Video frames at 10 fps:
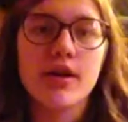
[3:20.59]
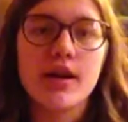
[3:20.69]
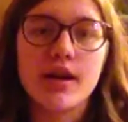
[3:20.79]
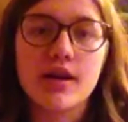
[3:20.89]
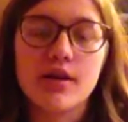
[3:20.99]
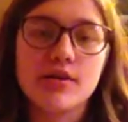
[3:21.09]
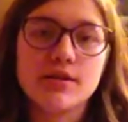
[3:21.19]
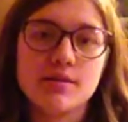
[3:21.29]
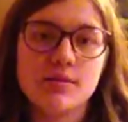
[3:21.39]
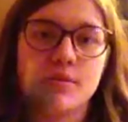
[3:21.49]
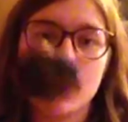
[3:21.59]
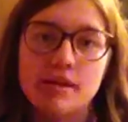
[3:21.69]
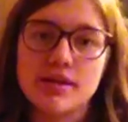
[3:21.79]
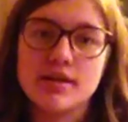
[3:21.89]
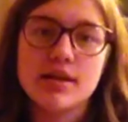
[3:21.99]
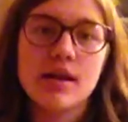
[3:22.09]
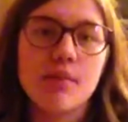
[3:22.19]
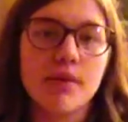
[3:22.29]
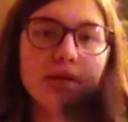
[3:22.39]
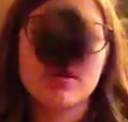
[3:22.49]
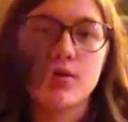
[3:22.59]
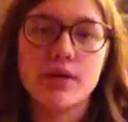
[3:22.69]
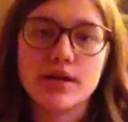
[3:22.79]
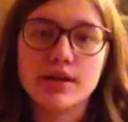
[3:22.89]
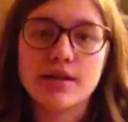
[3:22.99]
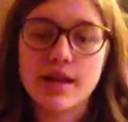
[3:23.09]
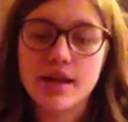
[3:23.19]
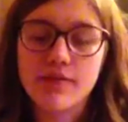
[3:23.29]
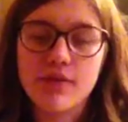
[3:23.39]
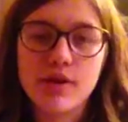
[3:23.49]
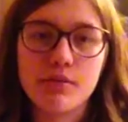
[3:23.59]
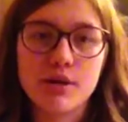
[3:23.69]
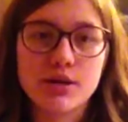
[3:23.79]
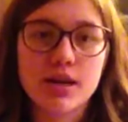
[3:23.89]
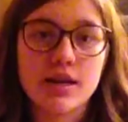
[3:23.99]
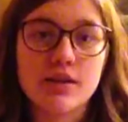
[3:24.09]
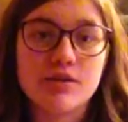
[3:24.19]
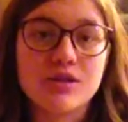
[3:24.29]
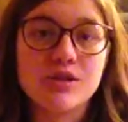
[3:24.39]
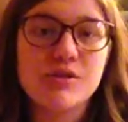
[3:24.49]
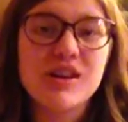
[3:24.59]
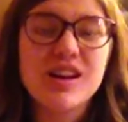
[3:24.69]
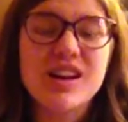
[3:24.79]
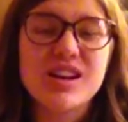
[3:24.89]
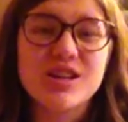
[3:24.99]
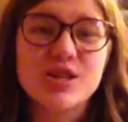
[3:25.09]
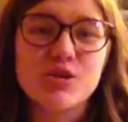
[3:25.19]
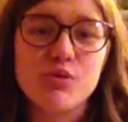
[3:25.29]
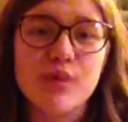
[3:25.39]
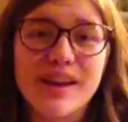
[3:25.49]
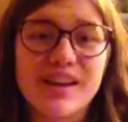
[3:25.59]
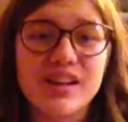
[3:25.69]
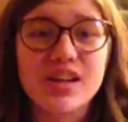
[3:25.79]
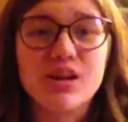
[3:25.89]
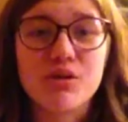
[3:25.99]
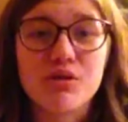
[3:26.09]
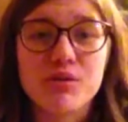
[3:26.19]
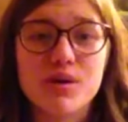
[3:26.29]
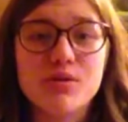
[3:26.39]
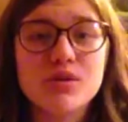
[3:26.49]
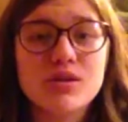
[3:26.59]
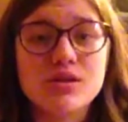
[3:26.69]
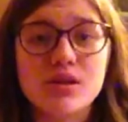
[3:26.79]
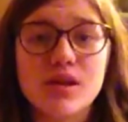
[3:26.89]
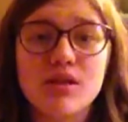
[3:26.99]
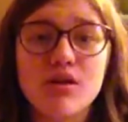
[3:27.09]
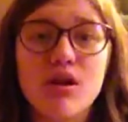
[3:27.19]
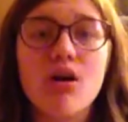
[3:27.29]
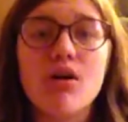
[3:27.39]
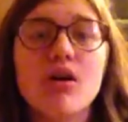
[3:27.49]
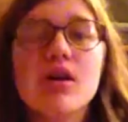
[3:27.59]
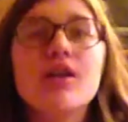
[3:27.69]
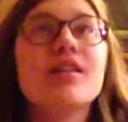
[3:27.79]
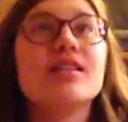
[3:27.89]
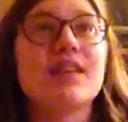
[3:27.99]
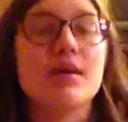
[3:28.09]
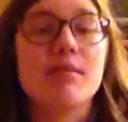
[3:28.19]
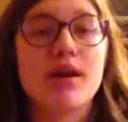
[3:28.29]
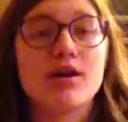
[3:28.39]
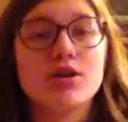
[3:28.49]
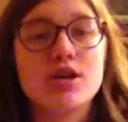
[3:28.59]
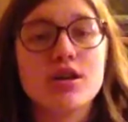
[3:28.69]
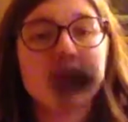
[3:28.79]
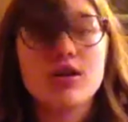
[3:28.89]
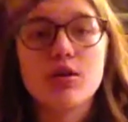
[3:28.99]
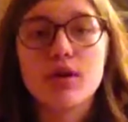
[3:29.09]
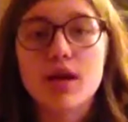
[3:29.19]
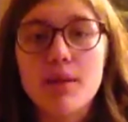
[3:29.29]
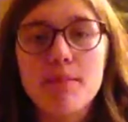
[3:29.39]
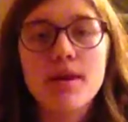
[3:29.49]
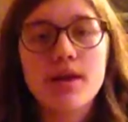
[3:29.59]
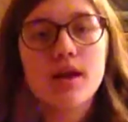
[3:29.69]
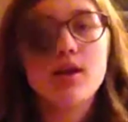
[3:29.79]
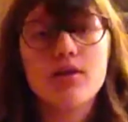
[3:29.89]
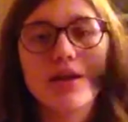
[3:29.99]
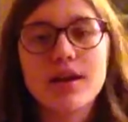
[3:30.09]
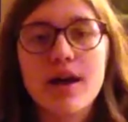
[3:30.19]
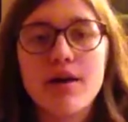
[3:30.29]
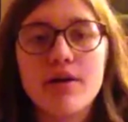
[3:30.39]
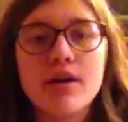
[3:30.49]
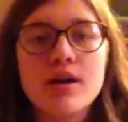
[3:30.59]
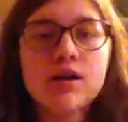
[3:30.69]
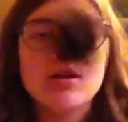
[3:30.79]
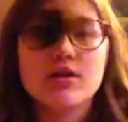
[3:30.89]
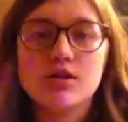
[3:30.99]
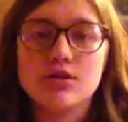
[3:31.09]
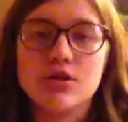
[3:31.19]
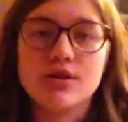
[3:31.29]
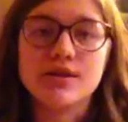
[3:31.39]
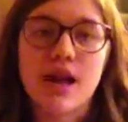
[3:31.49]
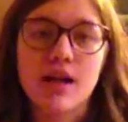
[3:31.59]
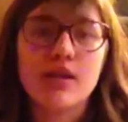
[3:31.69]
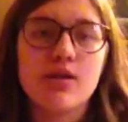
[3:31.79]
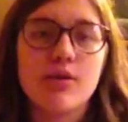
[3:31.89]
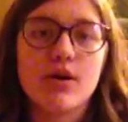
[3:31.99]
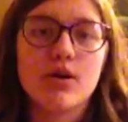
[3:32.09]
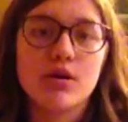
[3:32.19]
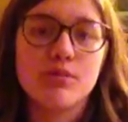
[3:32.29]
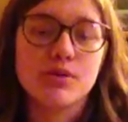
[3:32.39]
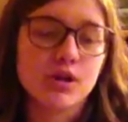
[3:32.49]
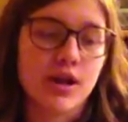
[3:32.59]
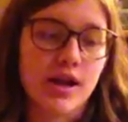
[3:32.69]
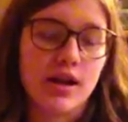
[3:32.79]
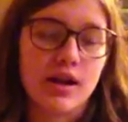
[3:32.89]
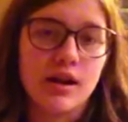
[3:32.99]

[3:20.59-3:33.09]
And I know this seems pointless, but it's going to take very much getting used to regulate your throws so that they're all the same energy going up and going down so that you know exactly where you're going to put your hand